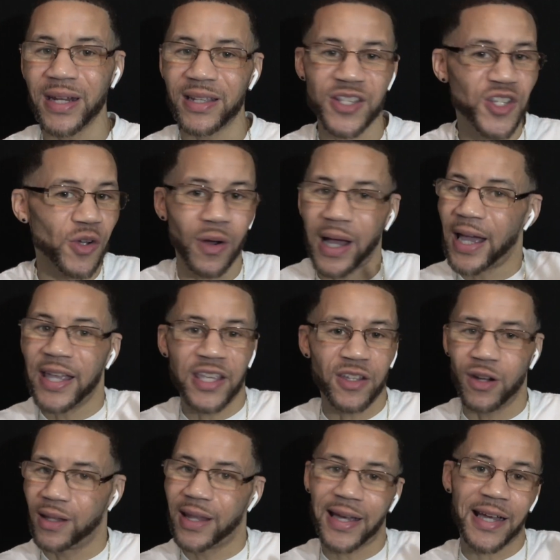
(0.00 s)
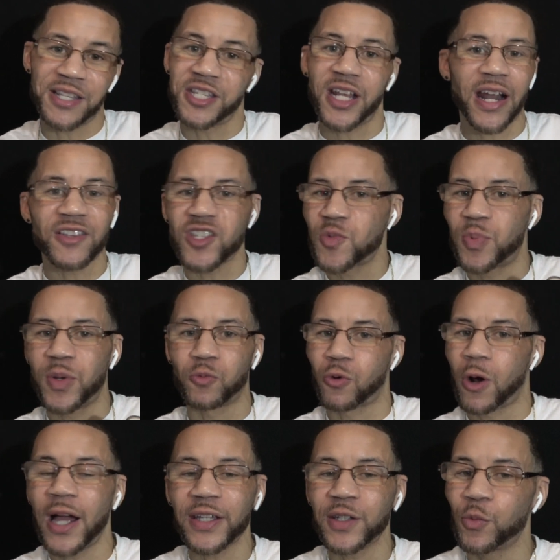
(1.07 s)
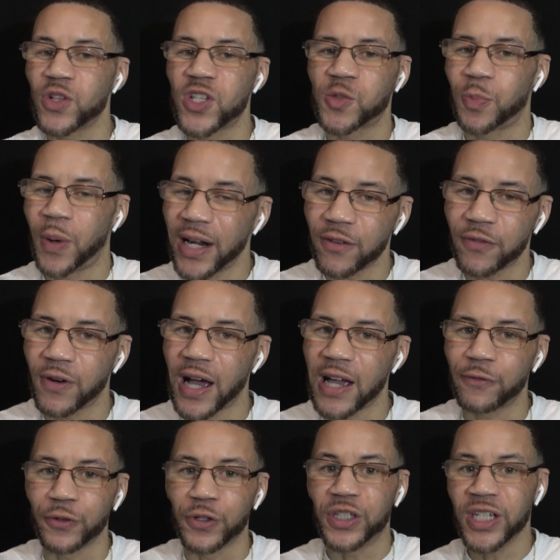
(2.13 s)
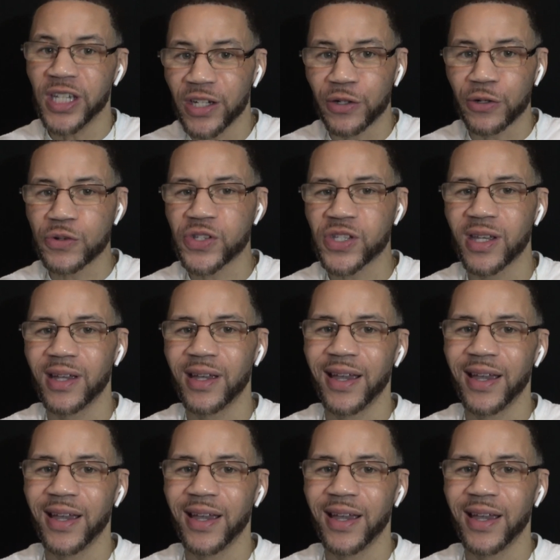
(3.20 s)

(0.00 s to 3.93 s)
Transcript: And so like I said, I've just been rocking with Spotify for years.